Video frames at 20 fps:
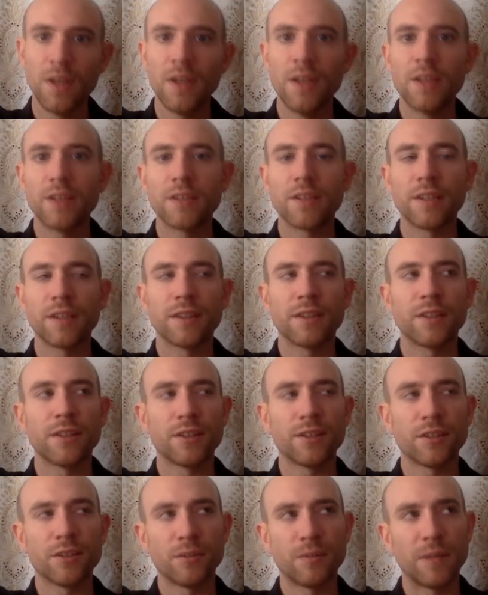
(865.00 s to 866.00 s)
It's like there are
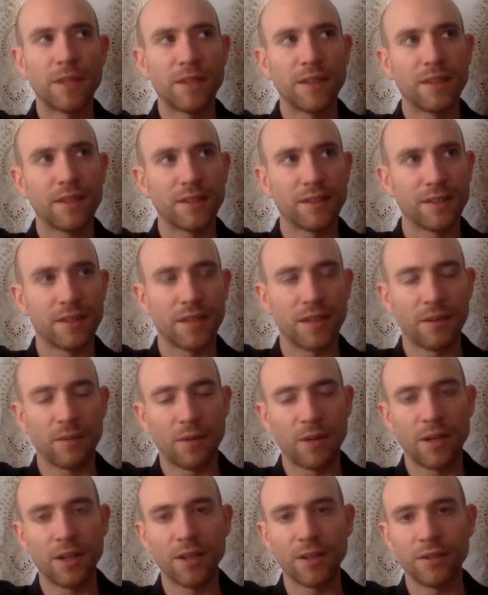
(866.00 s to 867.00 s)
so many things that I
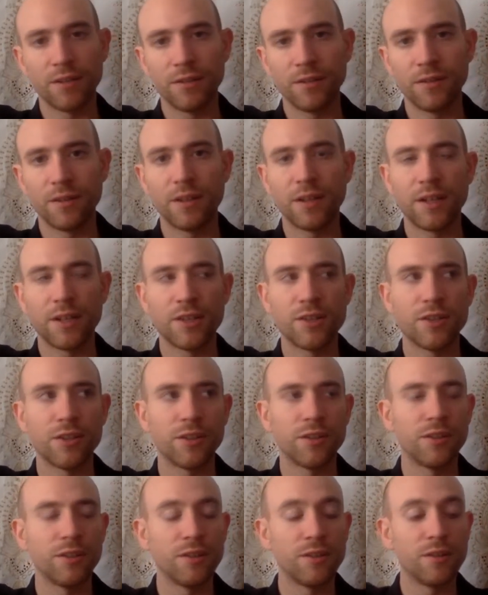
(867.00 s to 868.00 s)
want to do, that I
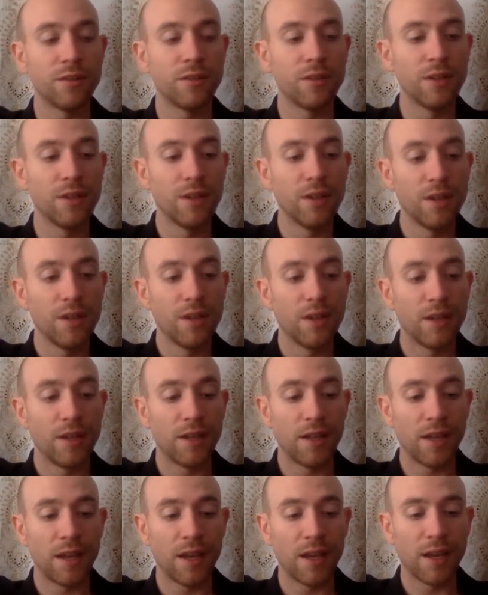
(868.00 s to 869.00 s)
should do,
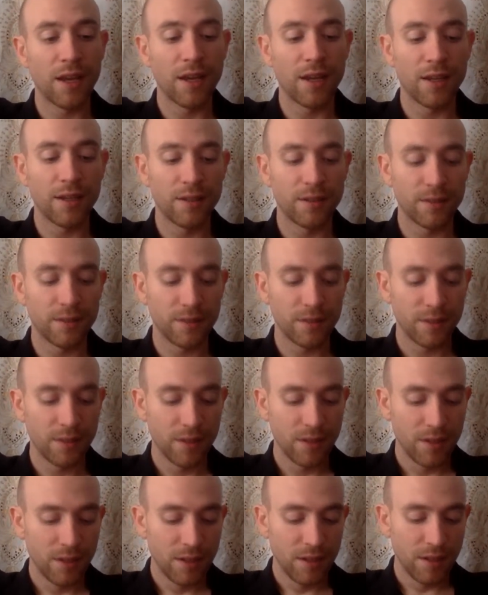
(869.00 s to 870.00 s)
and
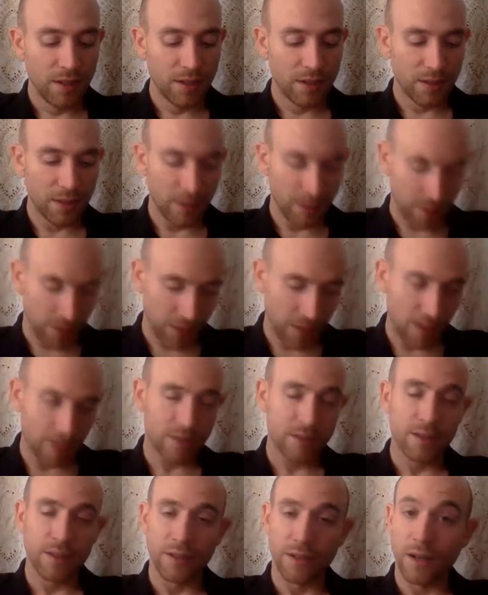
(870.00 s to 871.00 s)
it's like,
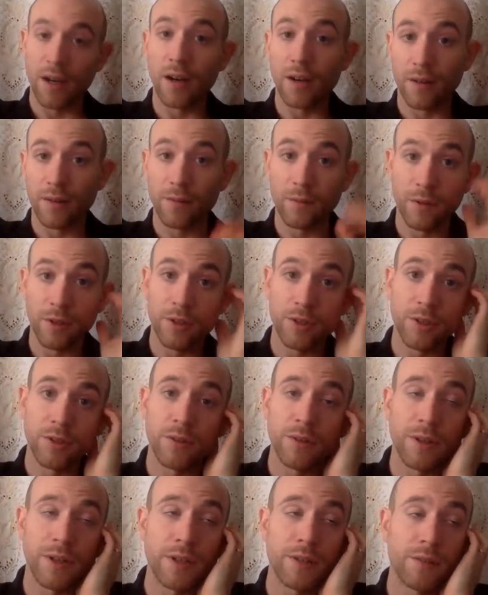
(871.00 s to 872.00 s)
yes, there are. We're
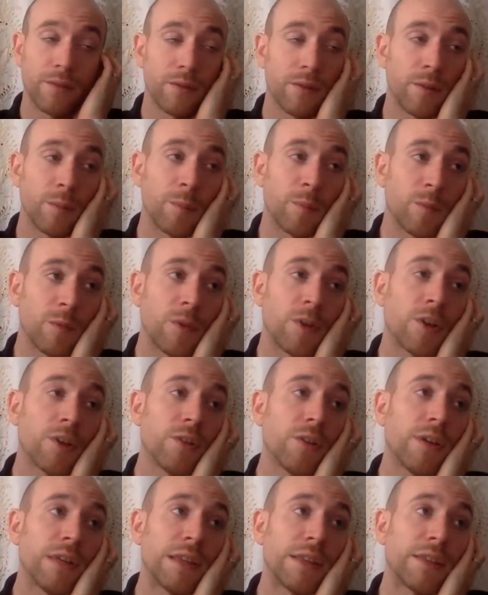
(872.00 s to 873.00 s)

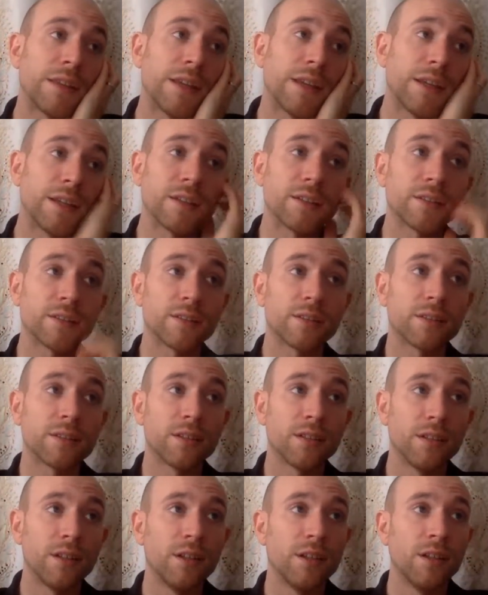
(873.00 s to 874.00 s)
doing things,
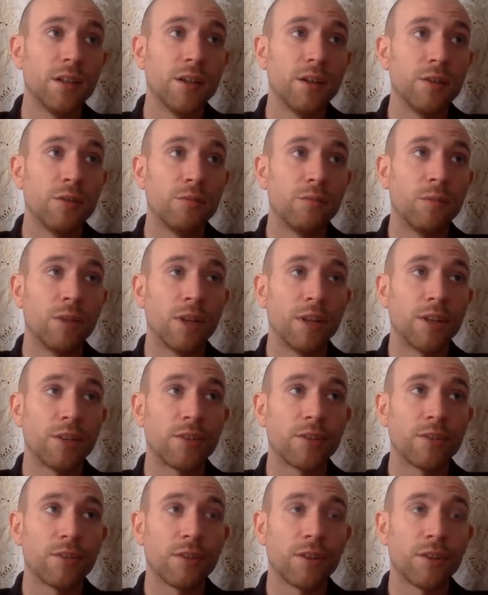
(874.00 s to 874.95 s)
but it's